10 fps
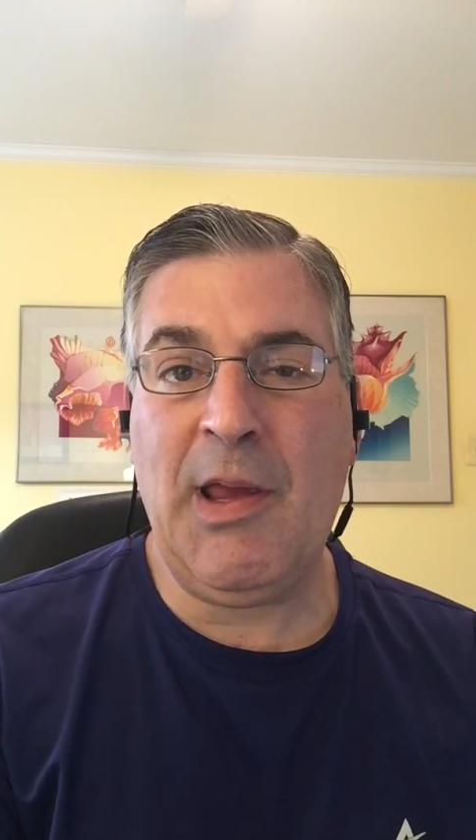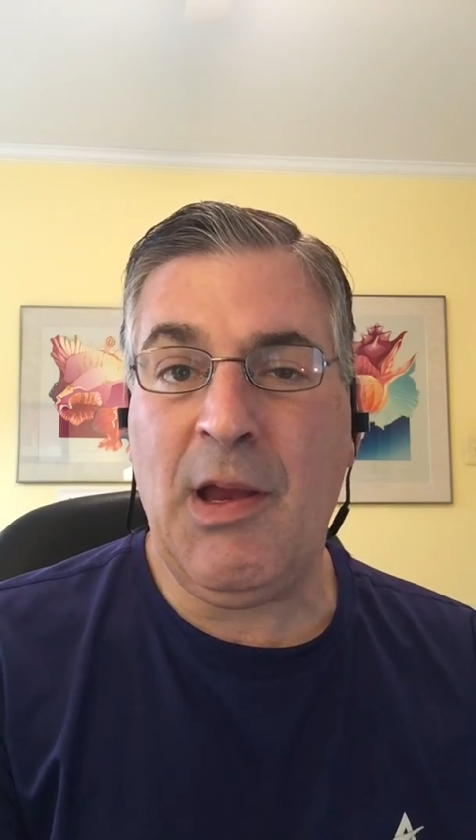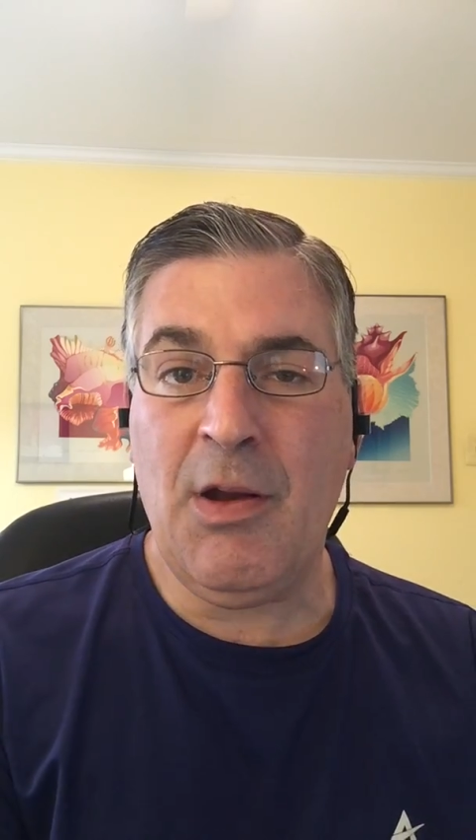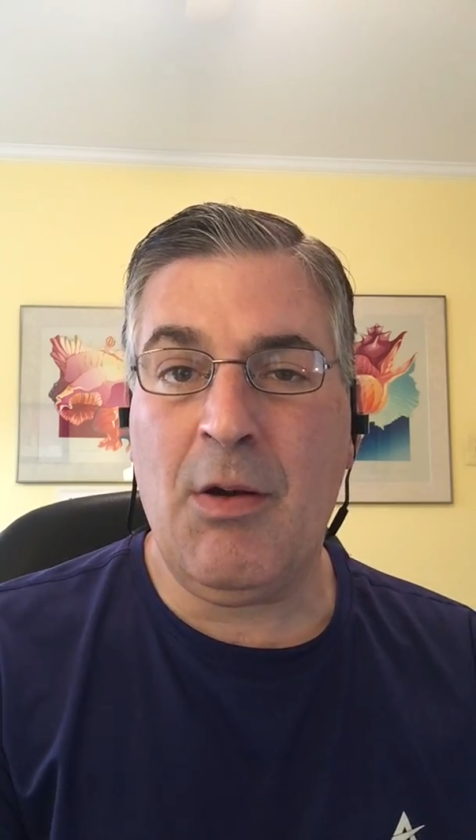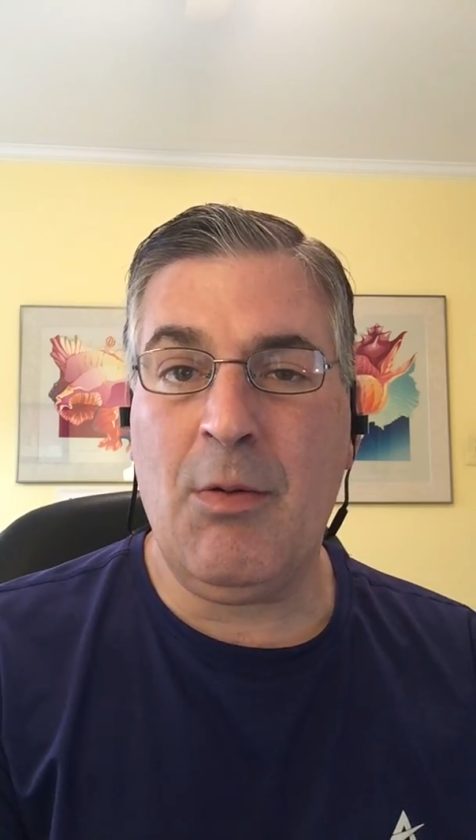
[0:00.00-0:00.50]

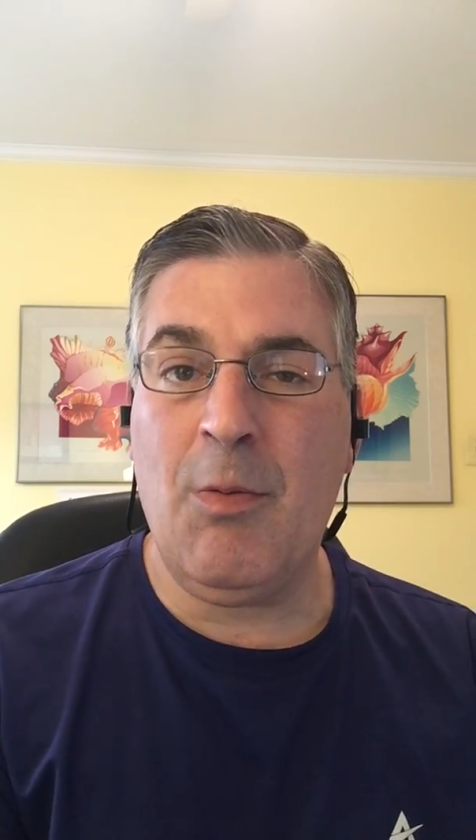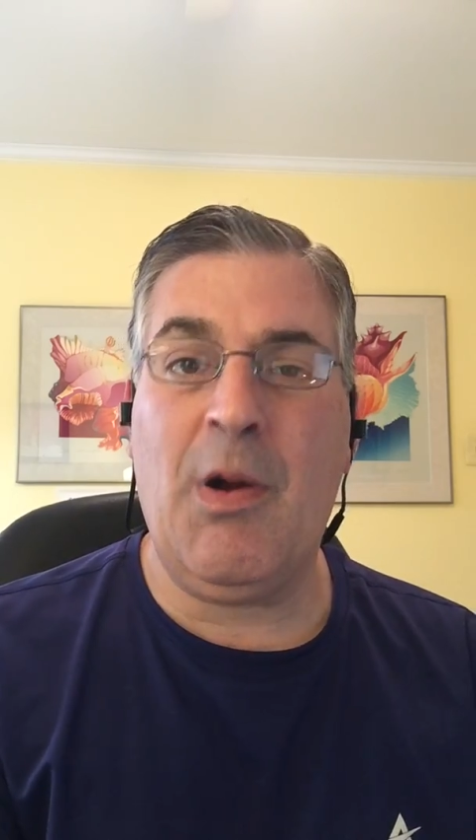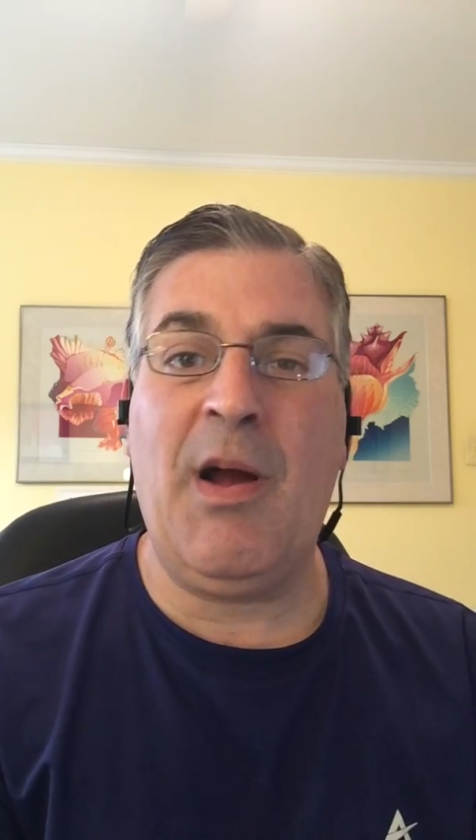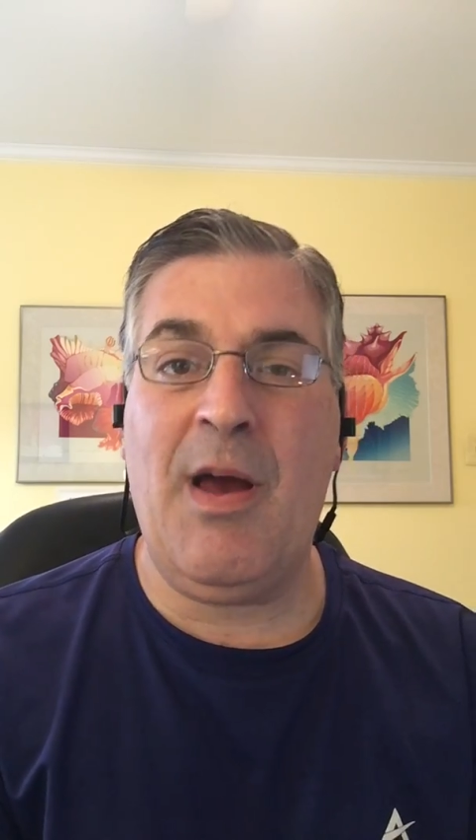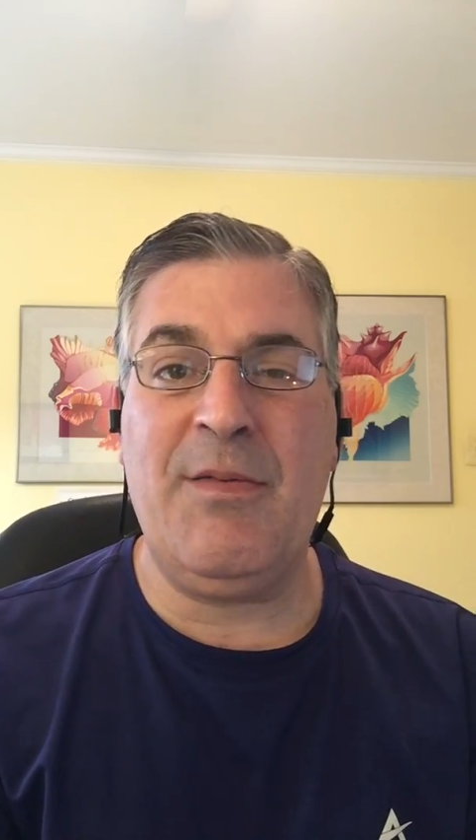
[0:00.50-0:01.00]
keynote
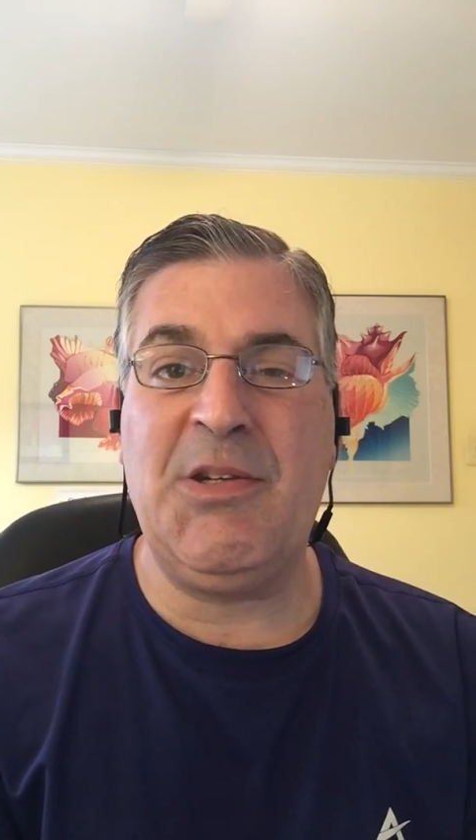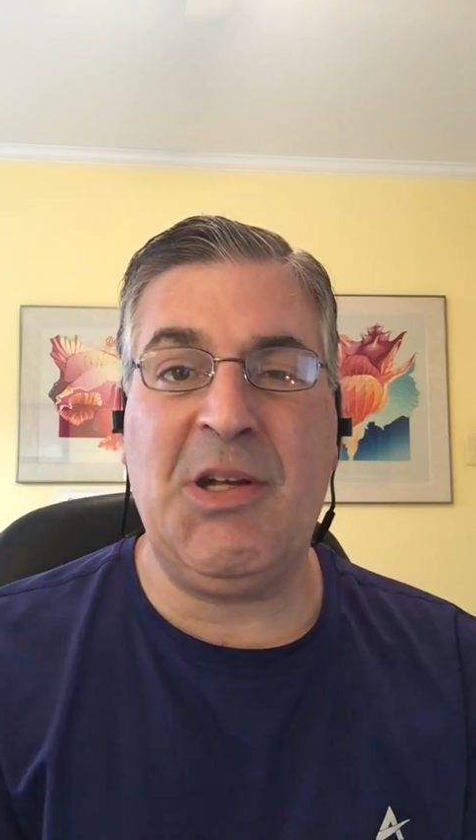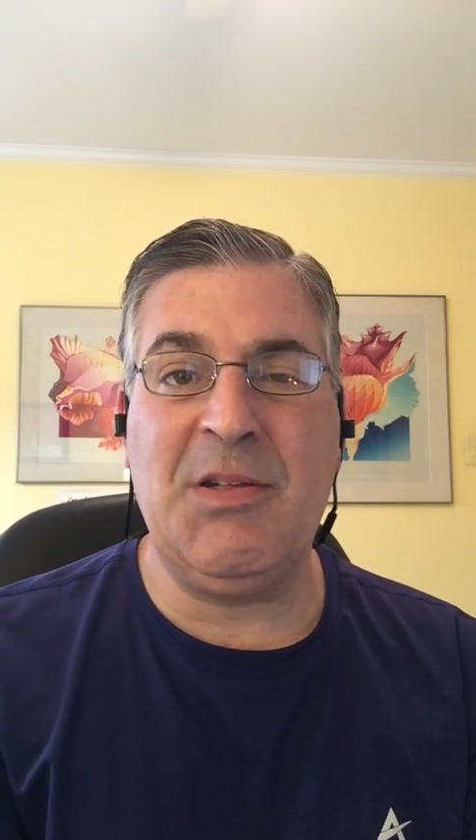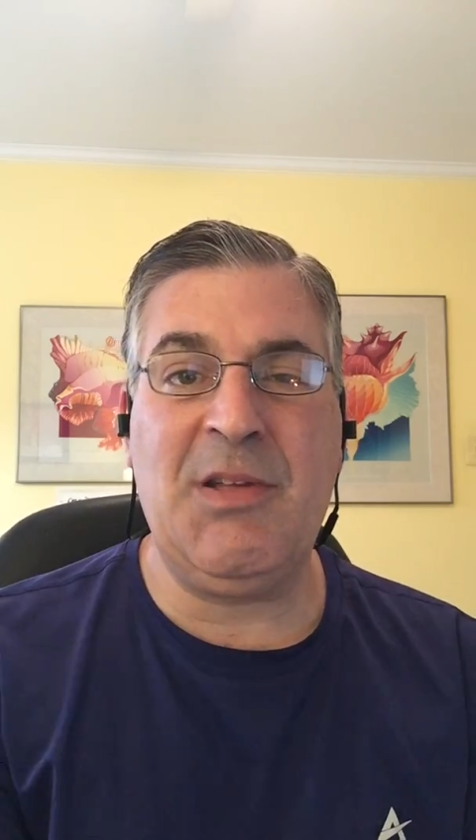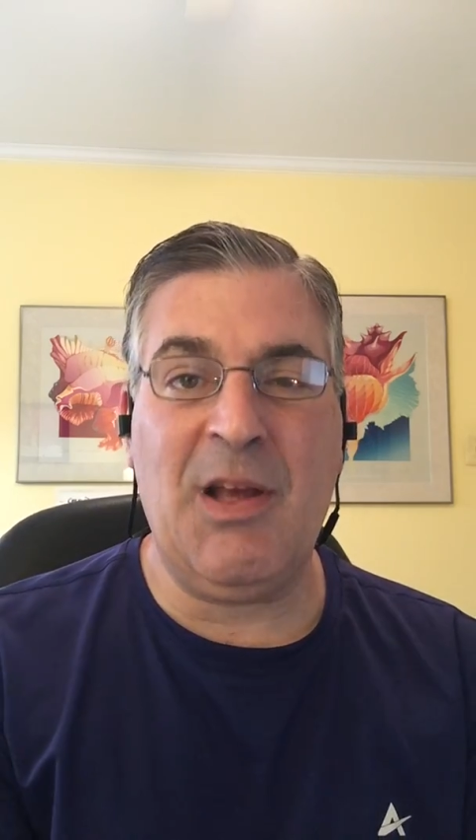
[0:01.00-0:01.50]
where I have a chance